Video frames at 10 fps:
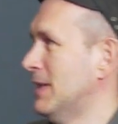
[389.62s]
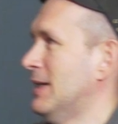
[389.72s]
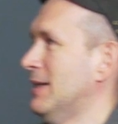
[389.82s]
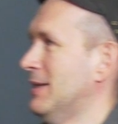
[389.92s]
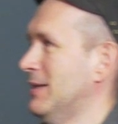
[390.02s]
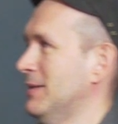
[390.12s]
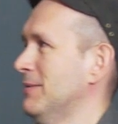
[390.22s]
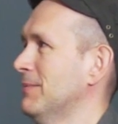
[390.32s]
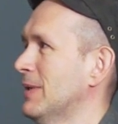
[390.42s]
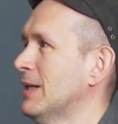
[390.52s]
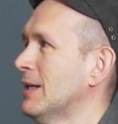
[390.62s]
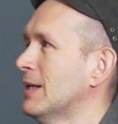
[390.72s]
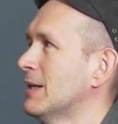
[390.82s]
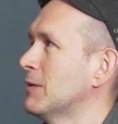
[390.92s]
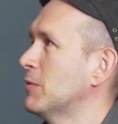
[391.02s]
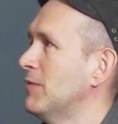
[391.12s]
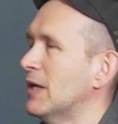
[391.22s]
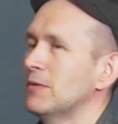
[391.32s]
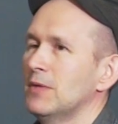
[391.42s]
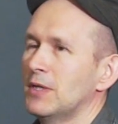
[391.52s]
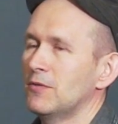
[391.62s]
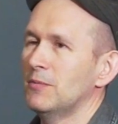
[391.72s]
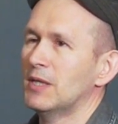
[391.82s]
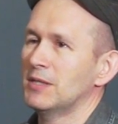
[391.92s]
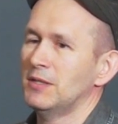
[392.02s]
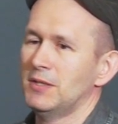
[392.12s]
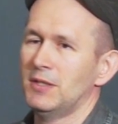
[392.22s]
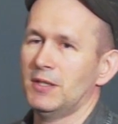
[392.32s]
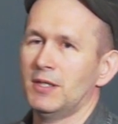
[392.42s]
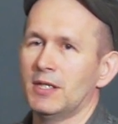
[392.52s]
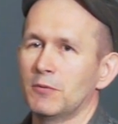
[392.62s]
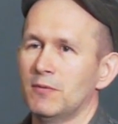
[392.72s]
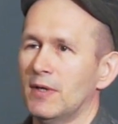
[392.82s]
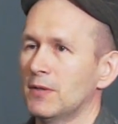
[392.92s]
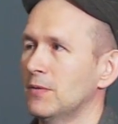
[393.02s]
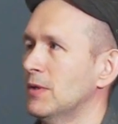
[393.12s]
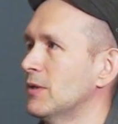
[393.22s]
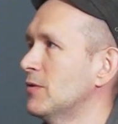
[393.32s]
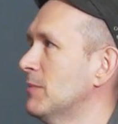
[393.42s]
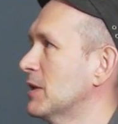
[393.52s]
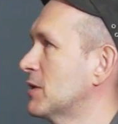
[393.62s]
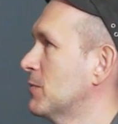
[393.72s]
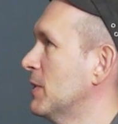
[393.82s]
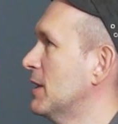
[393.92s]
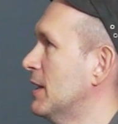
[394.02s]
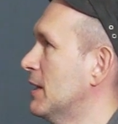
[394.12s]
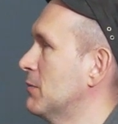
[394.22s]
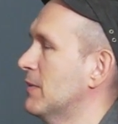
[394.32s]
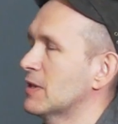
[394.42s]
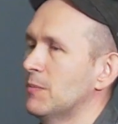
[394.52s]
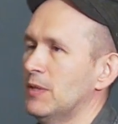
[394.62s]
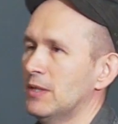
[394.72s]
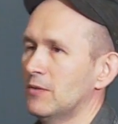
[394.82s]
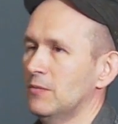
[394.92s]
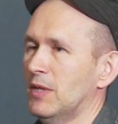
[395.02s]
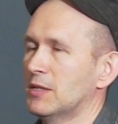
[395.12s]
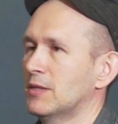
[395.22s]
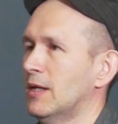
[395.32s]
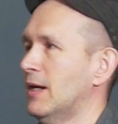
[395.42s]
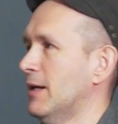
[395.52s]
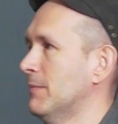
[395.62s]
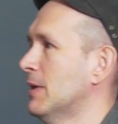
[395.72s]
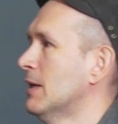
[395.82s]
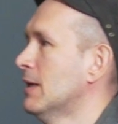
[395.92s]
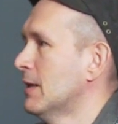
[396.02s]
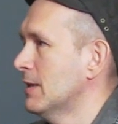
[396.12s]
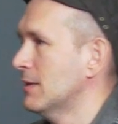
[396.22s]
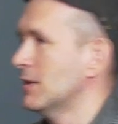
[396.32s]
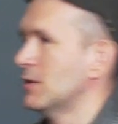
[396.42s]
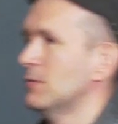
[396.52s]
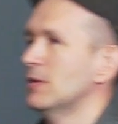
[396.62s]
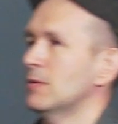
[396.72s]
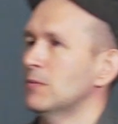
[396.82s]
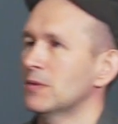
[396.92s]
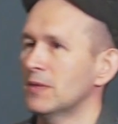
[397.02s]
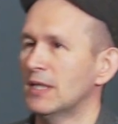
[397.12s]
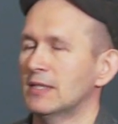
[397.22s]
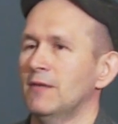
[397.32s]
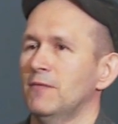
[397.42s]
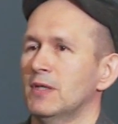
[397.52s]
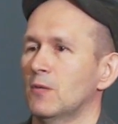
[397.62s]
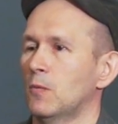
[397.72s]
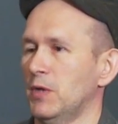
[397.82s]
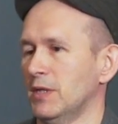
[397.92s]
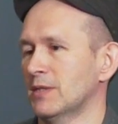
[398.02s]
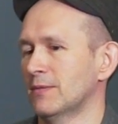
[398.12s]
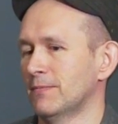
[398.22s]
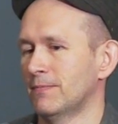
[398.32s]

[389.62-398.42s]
and without doing too much engineering, without doing too much tweaking, without spending too much time. Essentially, we want to get something that works.